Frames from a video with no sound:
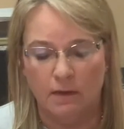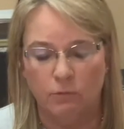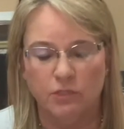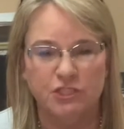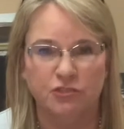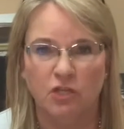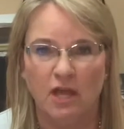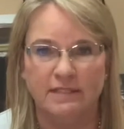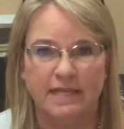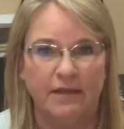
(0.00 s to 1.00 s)
Once you're
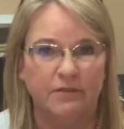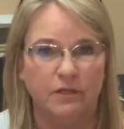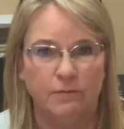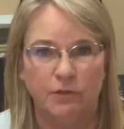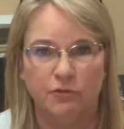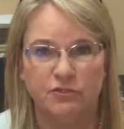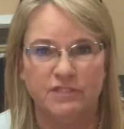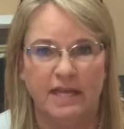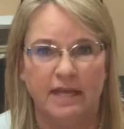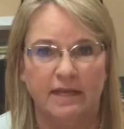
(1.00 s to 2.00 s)
locked out, the computer's
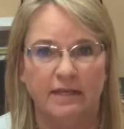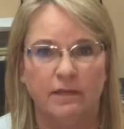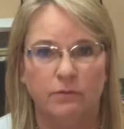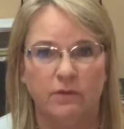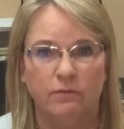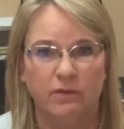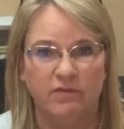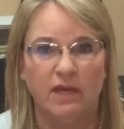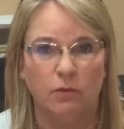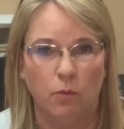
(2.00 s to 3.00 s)
dead, and we've
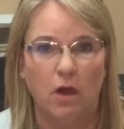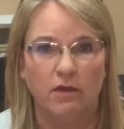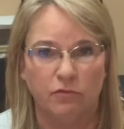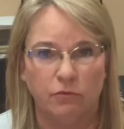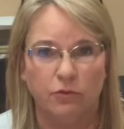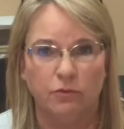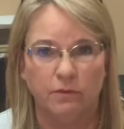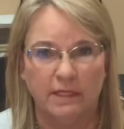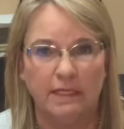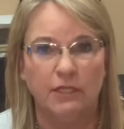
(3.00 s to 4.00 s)
got to walk through
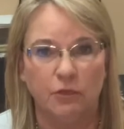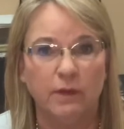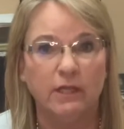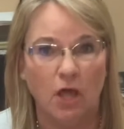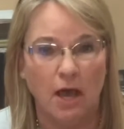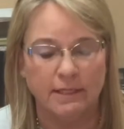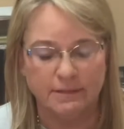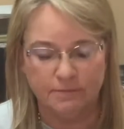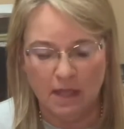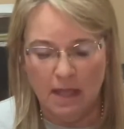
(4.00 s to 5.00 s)
getting you unlocked.
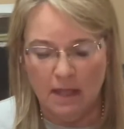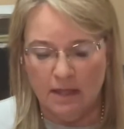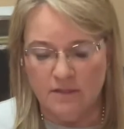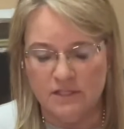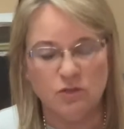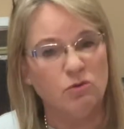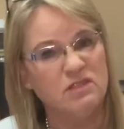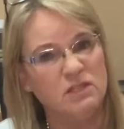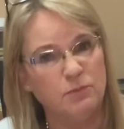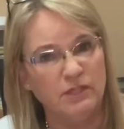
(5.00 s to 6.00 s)
This
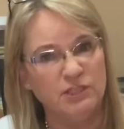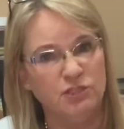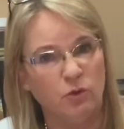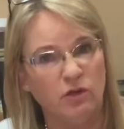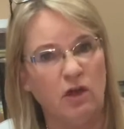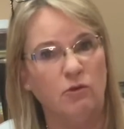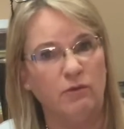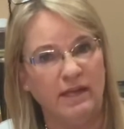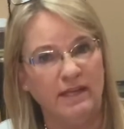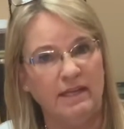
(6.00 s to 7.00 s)
course is pretty short
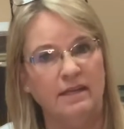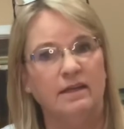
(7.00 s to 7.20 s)
already.